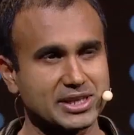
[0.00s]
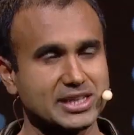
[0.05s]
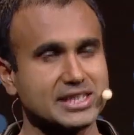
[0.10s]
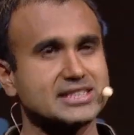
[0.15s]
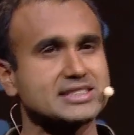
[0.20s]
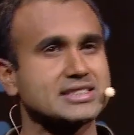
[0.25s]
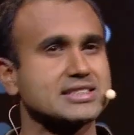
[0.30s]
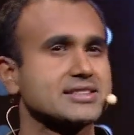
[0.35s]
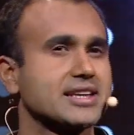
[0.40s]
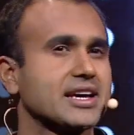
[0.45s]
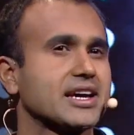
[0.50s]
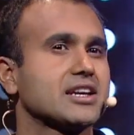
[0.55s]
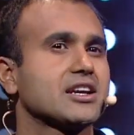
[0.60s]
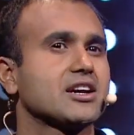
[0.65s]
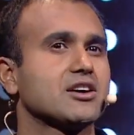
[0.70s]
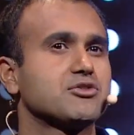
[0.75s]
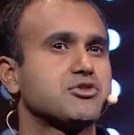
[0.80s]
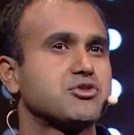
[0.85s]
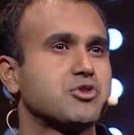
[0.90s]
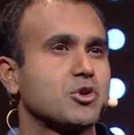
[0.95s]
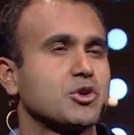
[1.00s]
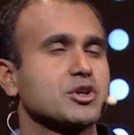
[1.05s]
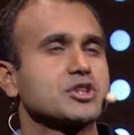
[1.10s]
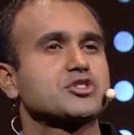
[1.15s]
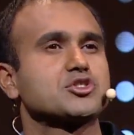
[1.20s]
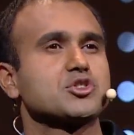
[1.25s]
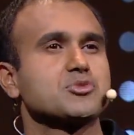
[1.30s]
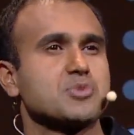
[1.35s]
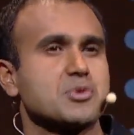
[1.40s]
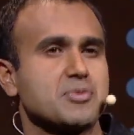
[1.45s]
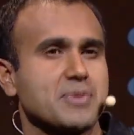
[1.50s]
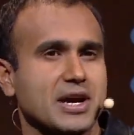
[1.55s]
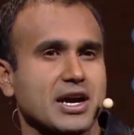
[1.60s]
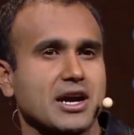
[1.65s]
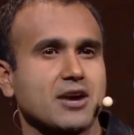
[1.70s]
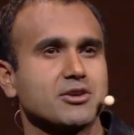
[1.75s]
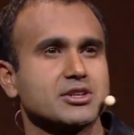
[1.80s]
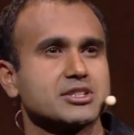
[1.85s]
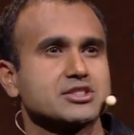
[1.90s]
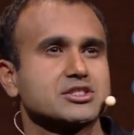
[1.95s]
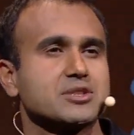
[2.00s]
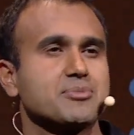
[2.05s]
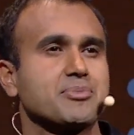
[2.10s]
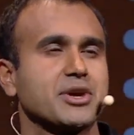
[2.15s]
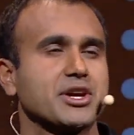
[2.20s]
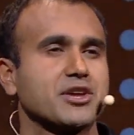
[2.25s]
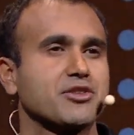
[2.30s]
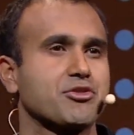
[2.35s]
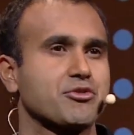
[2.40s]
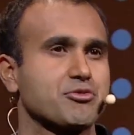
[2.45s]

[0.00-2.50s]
each set of 4 superpowers to pick